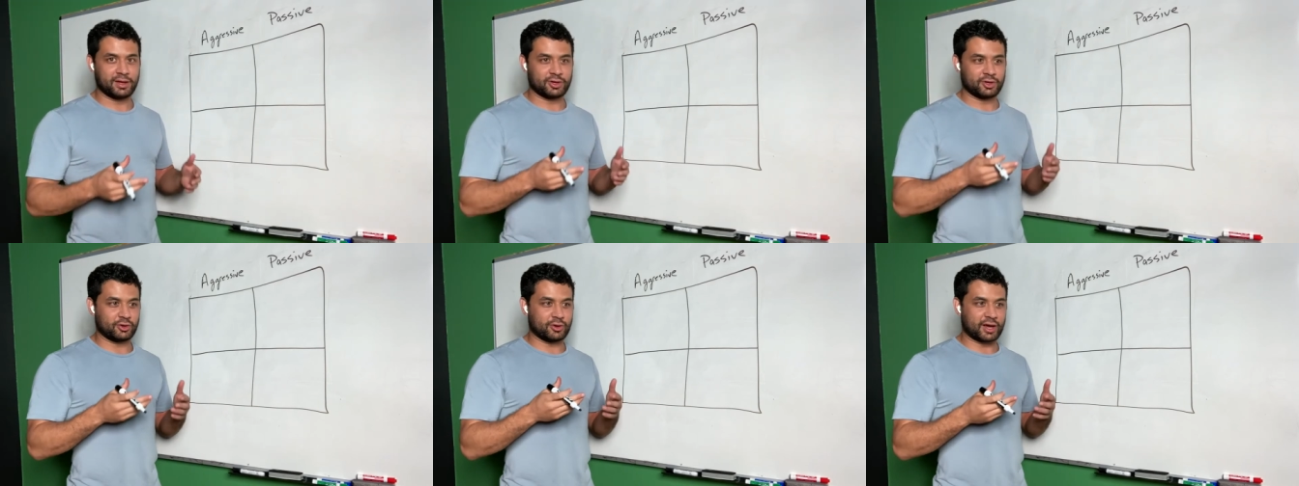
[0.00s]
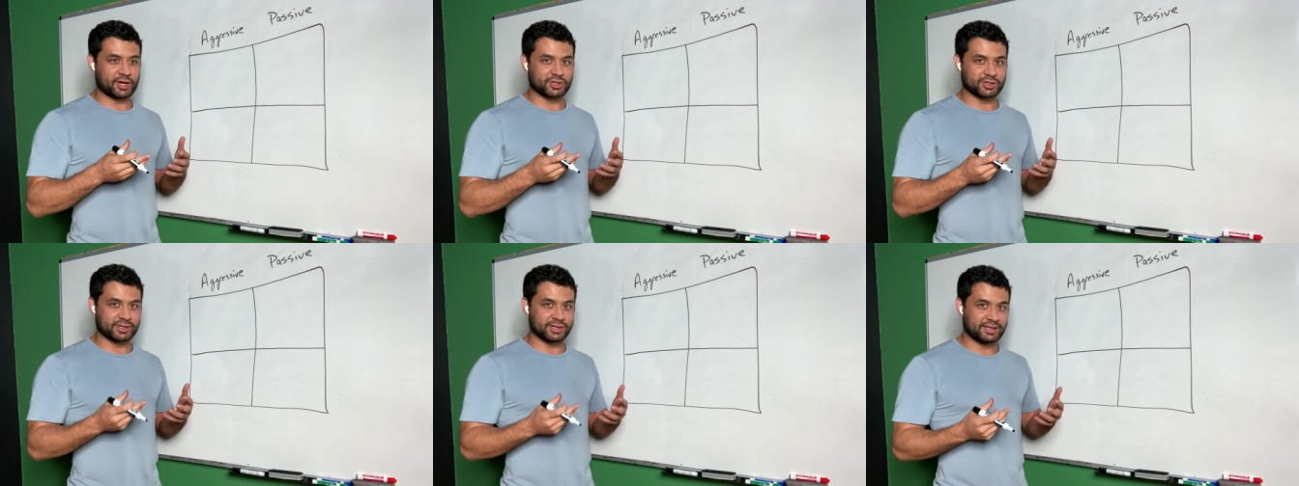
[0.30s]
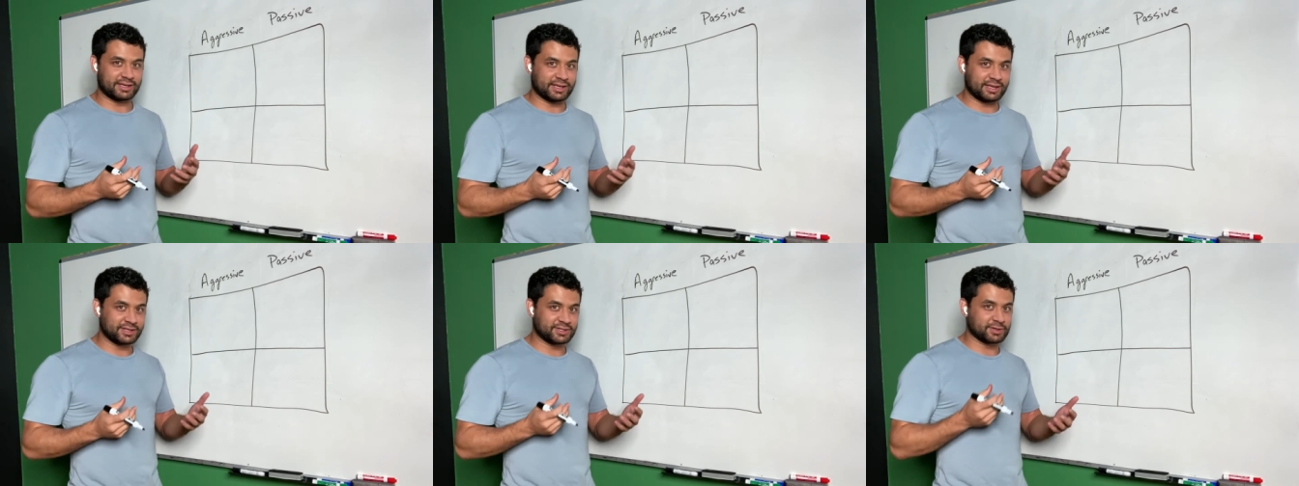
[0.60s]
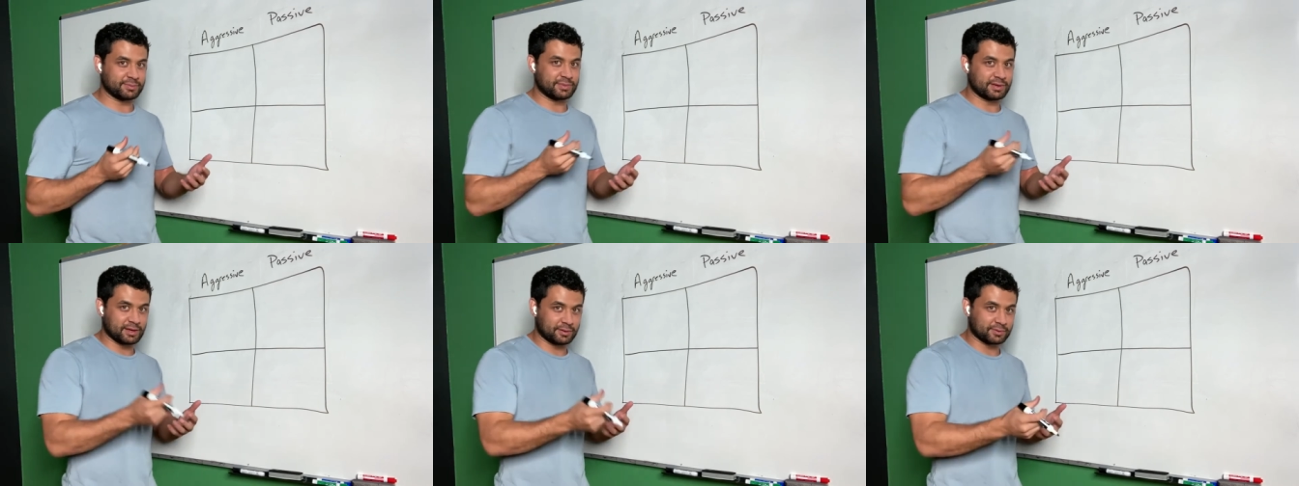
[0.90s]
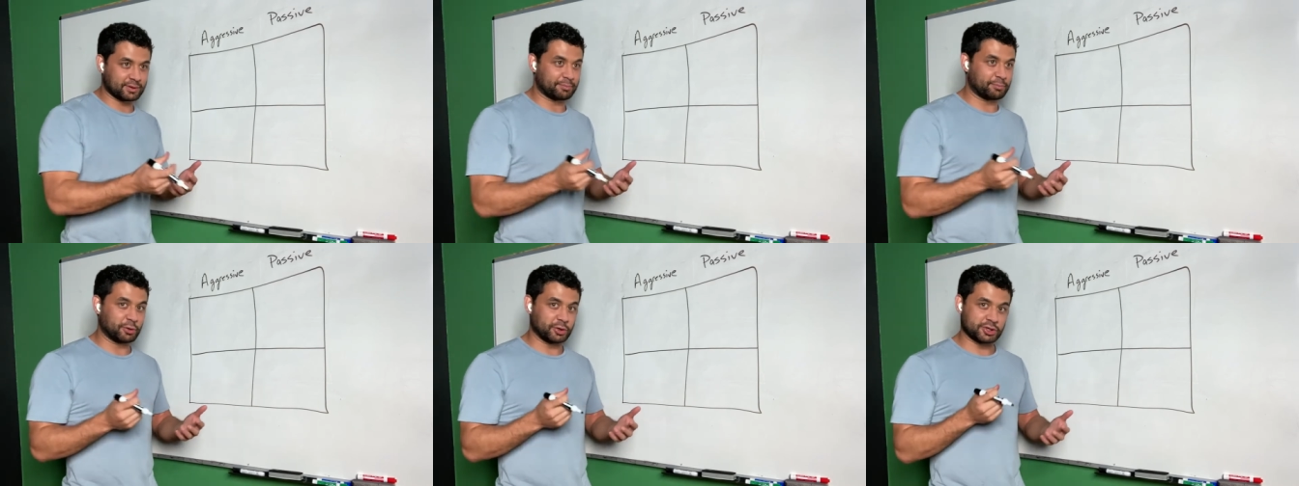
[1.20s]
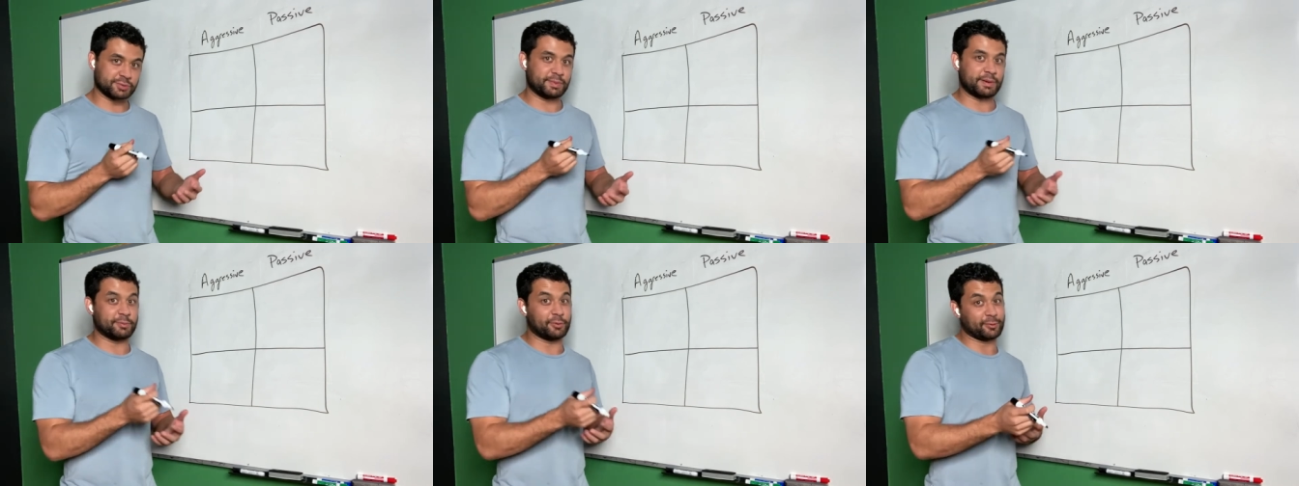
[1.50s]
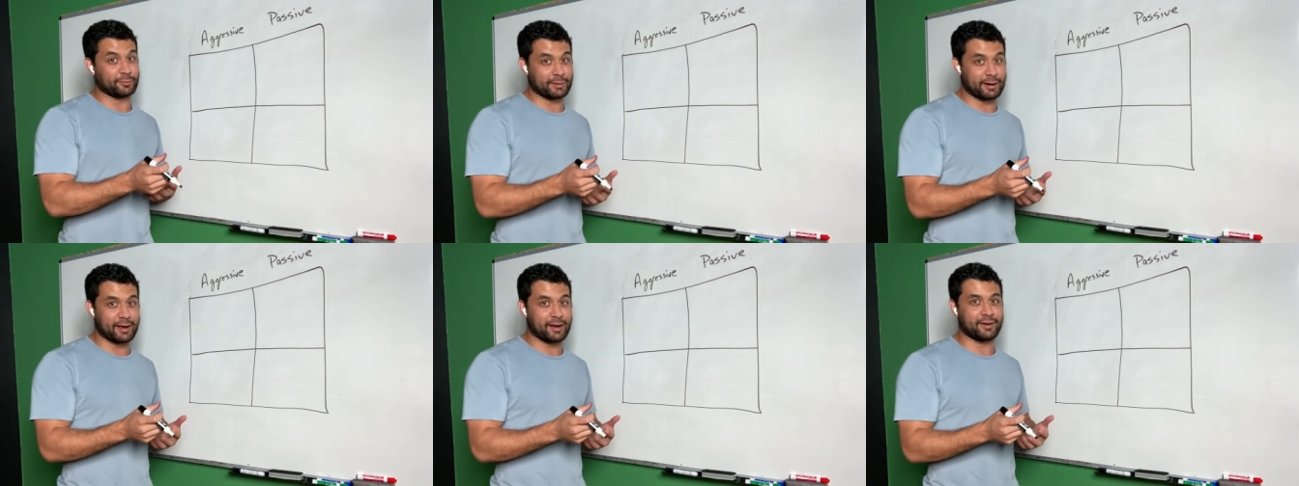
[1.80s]
You actually need to be able to push people
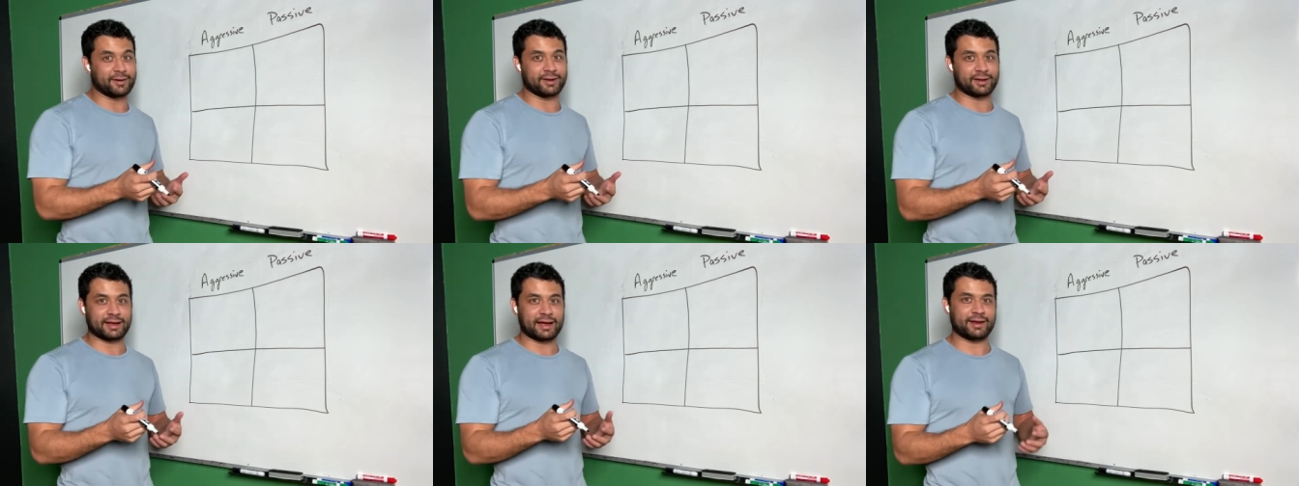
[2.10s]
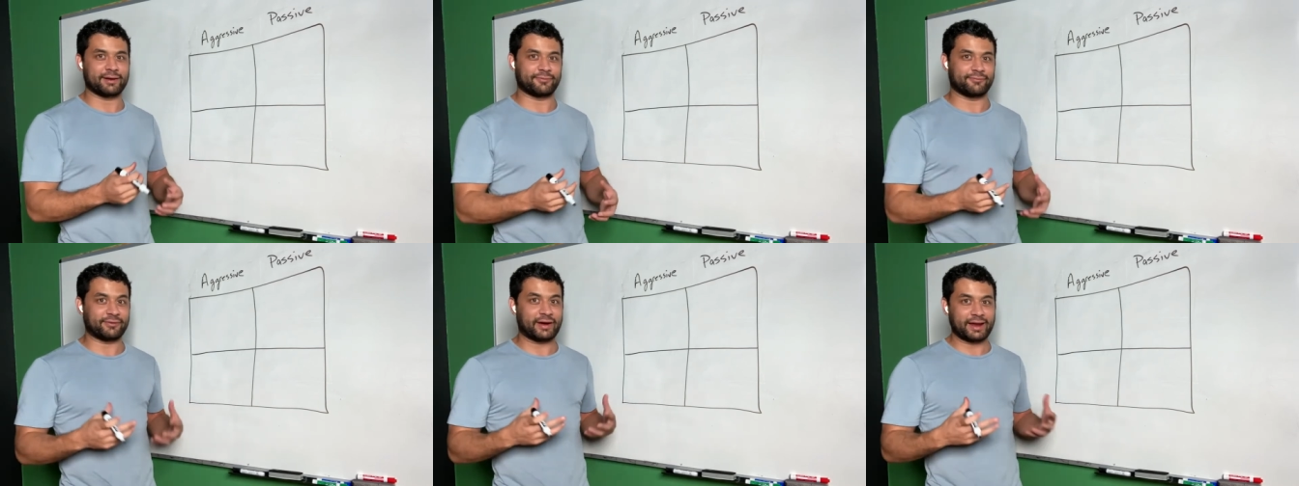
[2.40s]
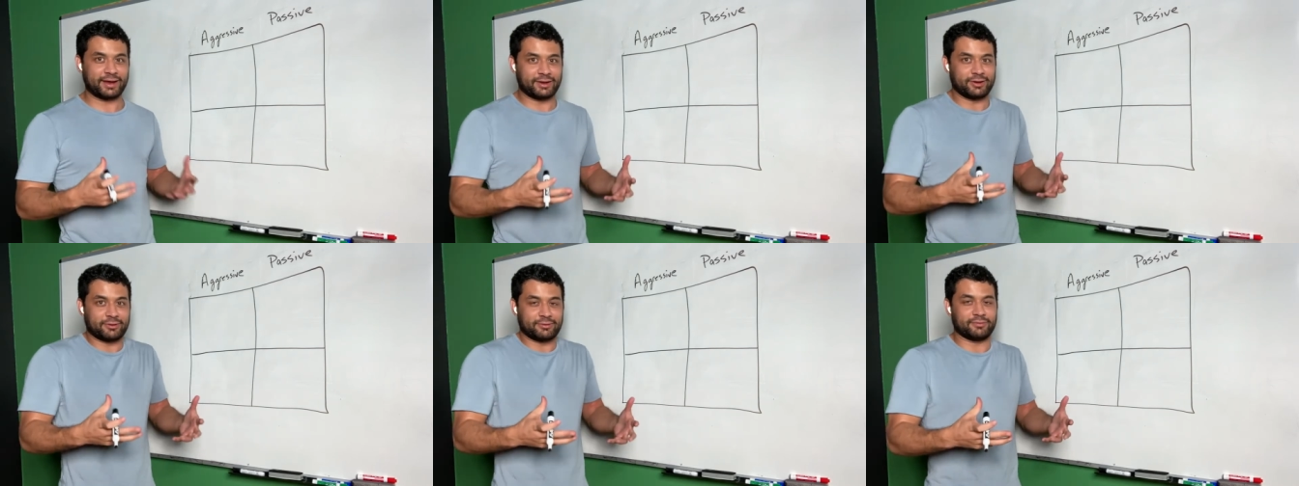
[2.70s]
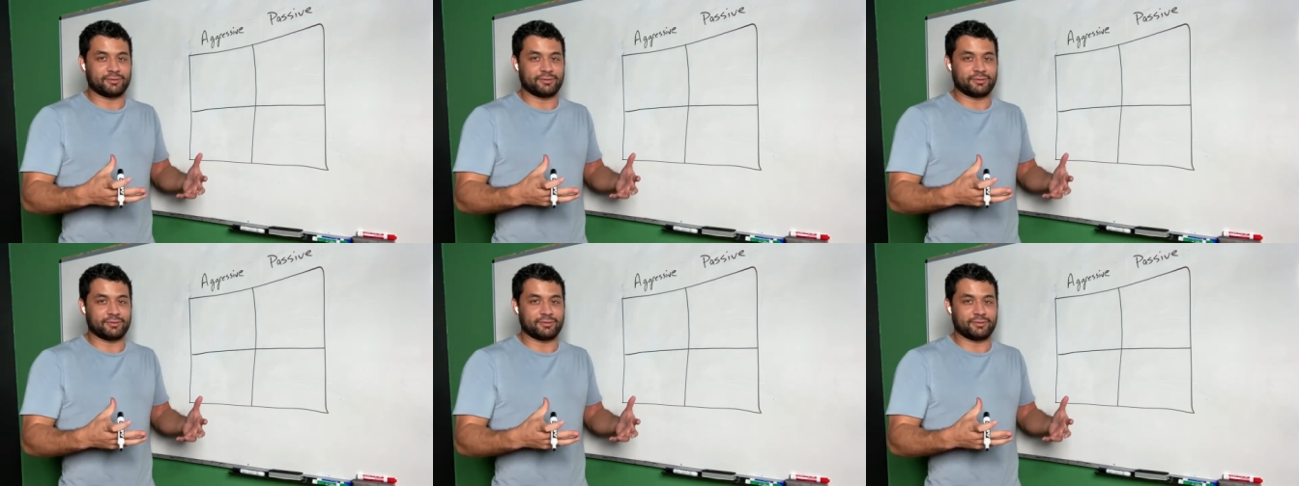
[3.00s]
around and kind of fight